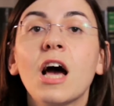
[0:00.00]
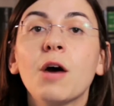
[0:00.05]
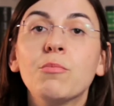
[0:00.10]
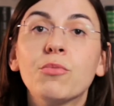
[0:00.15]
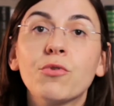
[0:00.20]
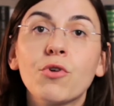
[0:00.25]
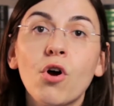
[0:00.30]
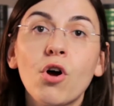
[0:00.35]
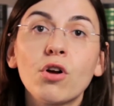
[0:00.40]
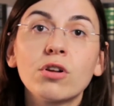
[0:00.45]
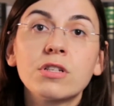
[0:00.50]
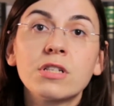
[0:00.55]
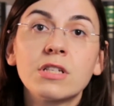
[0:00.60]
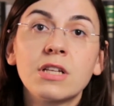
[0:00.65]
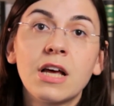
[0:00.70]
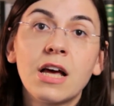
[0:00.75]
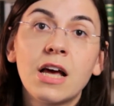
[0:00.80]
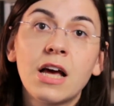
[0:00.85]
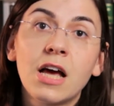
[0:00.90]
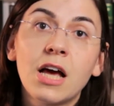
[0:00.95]
brought
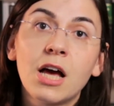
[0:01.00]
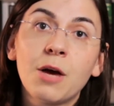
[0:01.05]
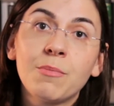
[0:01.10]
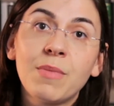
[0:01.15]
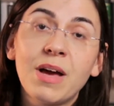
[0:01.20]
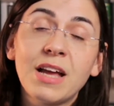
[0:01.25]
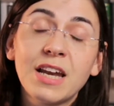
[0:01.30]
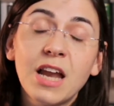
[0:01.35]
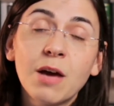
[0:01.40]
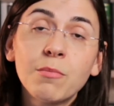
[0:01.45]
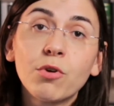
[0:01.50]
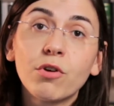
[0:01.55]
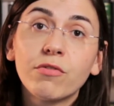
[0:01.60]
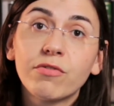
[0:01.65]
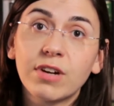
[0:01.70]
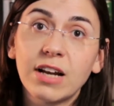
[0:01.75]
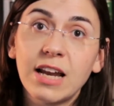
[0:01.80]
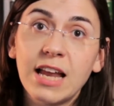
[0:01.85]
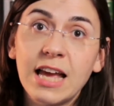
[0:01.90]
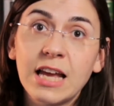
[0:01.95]
a number of
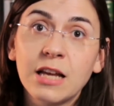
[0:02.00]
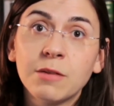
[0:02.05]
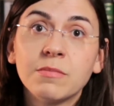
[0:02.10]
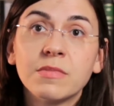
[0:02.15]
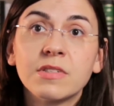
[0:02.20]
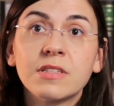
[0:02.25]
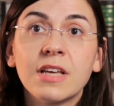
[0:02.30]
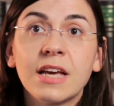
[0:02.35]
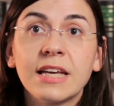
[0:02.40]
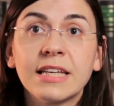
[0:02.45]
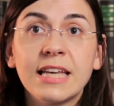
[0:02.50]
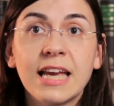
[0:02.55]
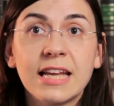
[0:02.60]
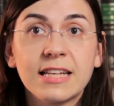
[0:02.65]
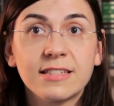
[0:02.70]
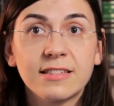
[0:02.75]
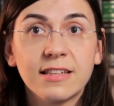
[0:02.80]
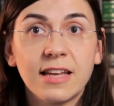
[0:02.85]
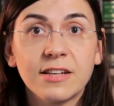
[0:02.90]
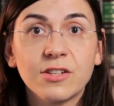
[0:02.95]
claims
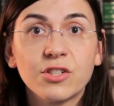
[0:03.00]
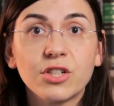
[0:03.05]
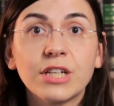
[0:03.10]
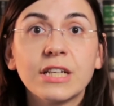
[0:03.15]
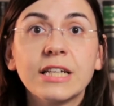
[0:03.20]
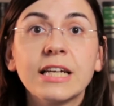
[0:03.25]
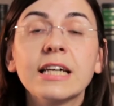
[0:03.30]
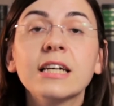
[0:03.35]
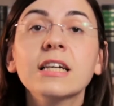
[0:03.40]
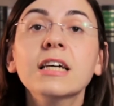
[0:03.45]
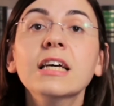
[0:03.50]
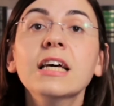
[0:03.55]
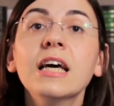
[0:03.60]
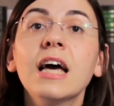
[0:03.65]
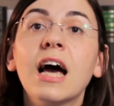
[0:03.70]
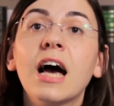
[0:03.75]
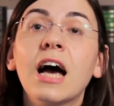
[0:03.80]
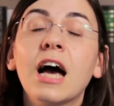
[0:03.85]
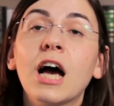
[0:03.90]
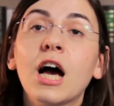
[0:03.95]
against Nigeria
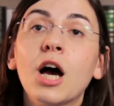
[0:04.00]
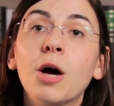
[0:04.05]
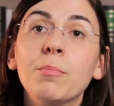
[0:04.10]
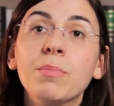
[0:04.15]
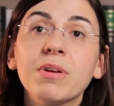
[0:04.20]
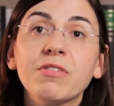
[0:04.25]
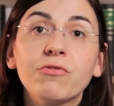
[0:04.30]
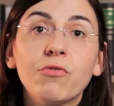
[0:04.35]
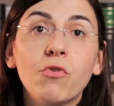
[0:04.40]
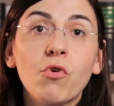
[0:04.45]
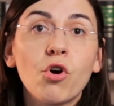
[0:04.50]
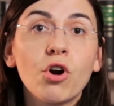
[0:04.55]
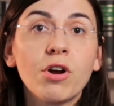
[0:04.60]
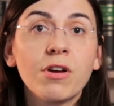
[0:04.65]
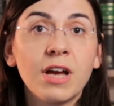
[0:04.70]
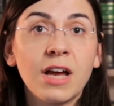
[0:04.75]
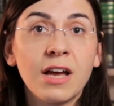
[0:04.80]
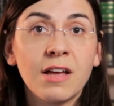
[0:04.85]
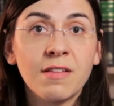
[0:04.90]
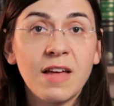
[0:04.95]
before
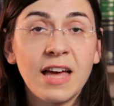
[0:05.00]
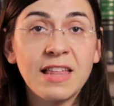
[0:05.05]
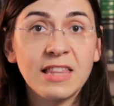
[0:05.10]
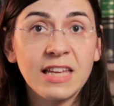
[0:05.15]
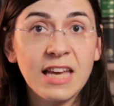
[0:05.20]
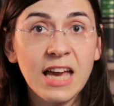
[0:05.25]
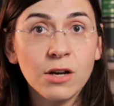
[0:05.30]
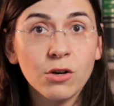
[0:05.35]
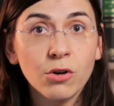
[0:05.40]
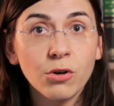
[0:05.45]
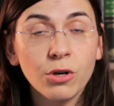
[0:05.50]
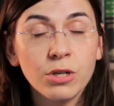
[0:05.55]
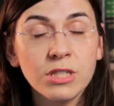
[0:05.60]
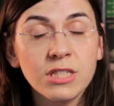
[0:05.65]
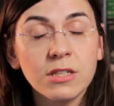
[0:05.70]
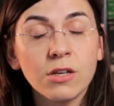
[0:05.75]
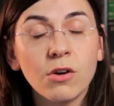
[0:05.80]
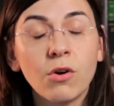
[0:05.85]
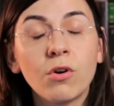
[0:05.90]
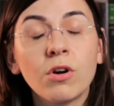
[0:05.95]
the
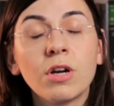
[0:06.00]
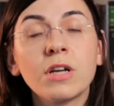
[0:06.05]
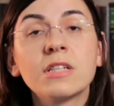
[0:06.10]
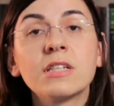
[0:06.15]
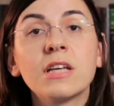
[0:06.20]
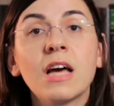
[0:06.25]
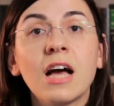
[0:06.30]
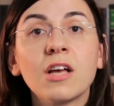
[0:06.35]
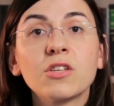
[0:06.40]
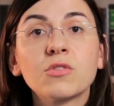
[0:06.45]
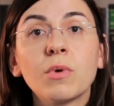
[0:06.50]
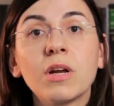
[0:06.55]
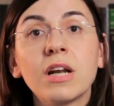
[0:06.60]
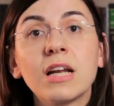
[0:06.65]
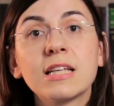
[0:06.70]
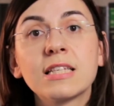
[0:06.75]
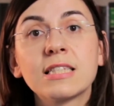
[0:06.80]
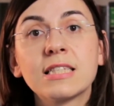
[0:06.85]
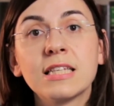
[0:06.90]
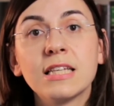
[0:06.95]
ECOWAS court, as well
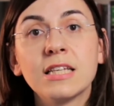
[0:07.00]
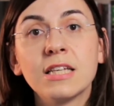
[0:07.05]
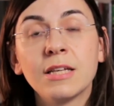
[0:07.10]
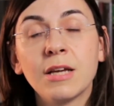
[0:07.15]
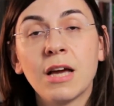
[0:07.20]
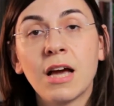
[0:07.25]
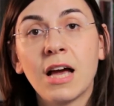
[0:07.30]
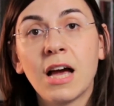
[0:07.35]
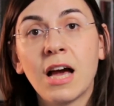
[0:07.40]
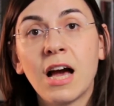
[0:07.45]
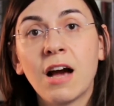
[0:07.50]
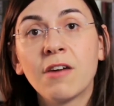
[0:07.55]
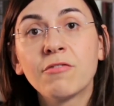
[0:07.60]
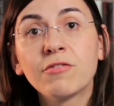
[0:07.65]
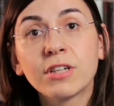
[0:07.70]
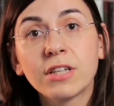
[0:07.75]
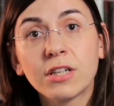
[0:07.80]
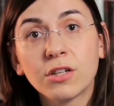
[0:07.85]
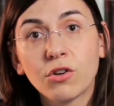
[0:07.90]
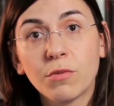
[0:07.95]
as the
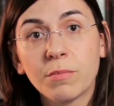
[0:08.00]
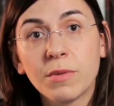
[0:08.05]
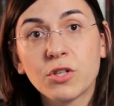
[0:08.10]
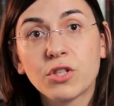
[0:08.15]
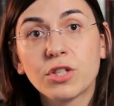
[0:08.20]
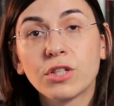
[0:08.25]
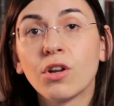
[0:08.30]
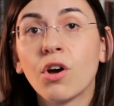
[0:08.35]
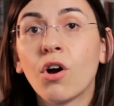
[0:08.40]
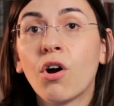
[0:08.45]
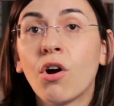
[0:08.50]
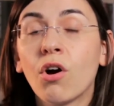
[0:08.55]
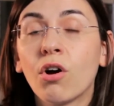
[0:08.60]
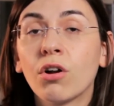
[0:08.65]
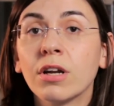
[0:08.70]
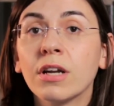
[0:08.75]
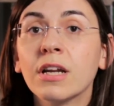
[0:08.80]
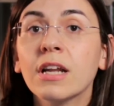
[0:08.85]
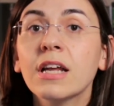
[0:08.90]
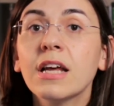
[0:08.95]
African Commission
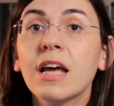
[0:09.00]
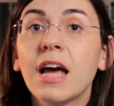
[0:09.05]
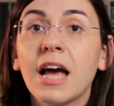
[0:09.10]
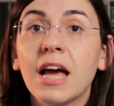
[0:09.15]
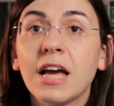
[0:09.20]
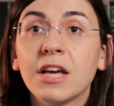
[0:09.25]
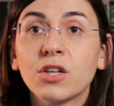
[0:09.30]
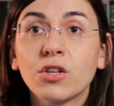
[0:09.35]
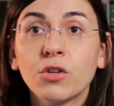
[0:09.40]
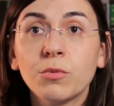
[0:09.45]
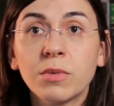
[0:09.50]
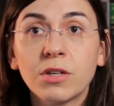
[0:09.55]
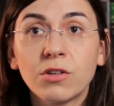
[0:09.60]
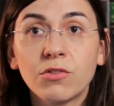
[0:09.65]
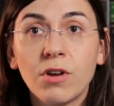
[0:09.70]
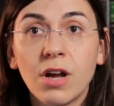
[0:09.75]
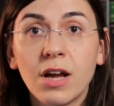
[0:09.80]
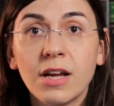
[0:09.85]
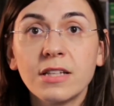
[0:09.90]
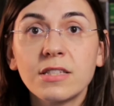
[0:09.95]
on Human
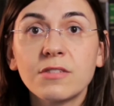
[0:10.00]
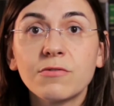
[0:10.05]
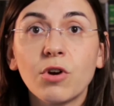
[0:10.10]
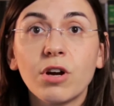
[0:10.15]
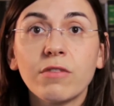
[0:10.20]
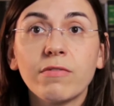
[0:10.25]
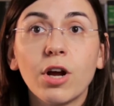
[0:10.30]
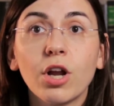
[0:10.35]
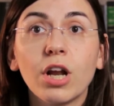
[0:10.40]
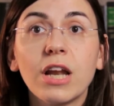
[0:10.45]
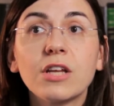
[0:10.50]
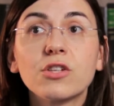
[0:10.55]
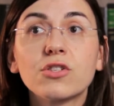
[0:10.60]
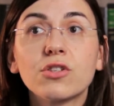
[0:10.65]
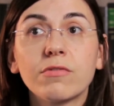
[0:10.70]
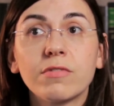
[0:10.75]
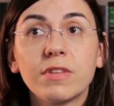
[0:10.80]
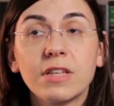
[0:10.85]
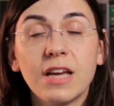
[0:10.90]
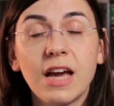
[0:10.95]
Rights for a violation
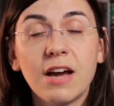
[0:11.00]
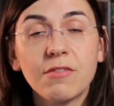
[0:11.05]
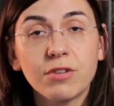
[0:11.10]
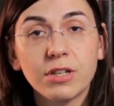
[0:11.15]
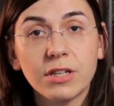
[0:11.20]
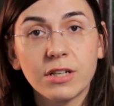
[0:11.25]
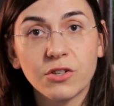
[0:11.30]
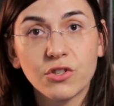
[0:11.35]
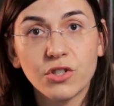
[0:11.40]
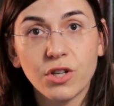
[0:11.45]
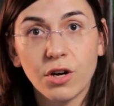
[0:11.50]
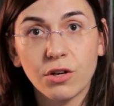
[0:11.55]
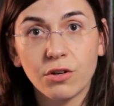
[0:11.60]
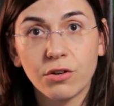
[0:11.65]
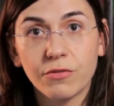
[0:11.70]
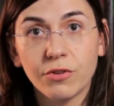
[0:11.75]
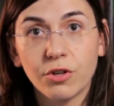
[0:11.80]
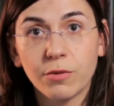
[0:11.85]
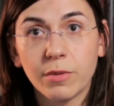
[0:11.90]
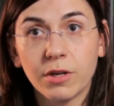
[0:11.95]
of the African Charter
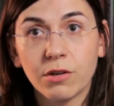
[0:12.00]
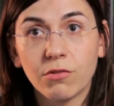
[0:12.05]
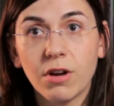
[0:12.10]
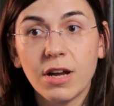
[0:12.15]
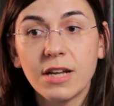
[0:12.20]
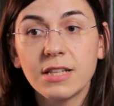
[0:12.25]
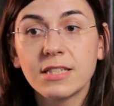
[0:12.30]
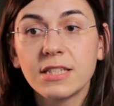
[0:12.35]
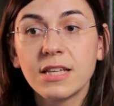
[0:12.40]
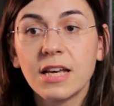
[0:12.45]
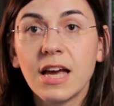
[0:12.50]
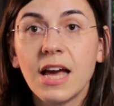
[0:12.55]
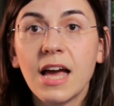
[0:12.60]
of Human Rights,